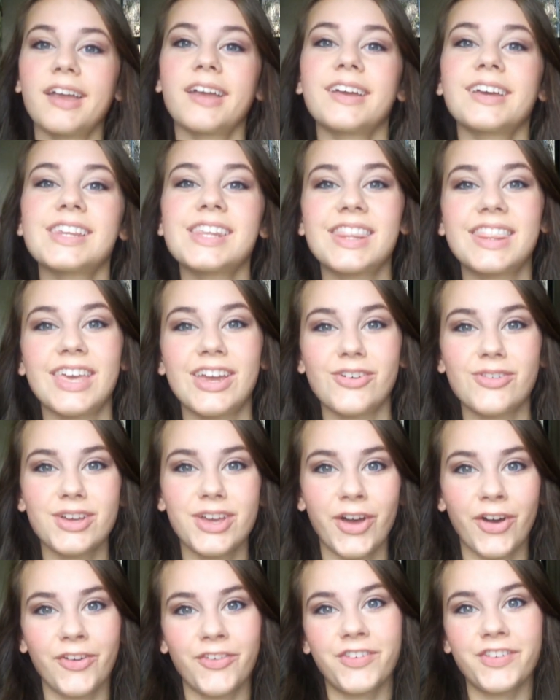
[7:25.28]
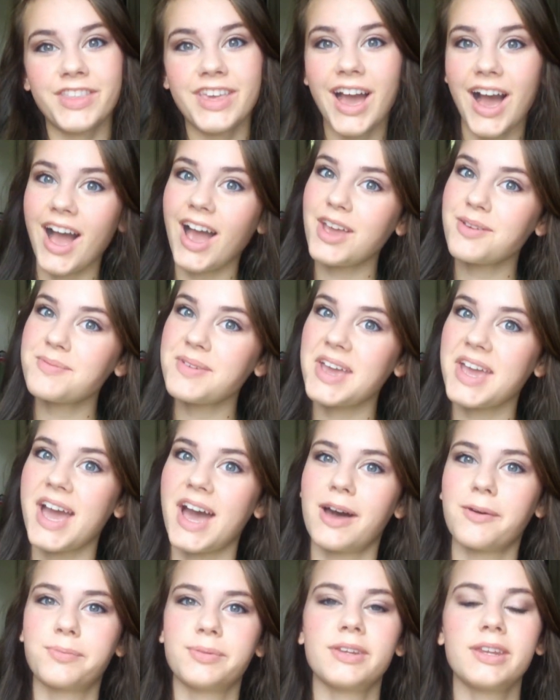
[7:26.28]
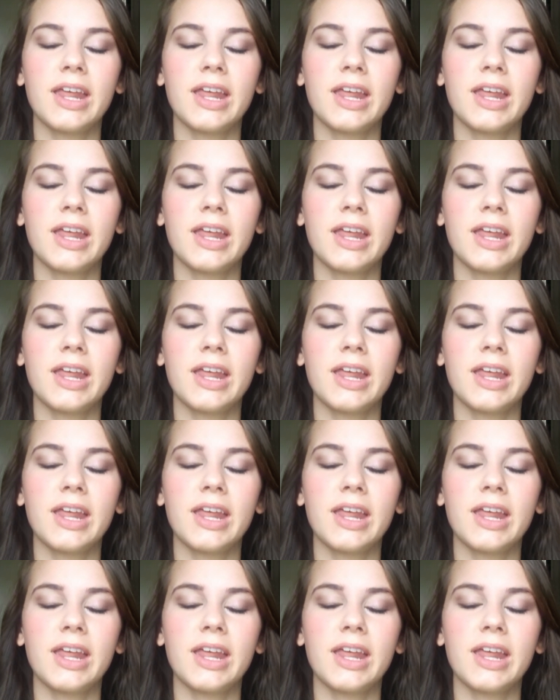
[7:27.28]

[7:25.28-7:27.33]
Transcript: And there we go for the eye makeup.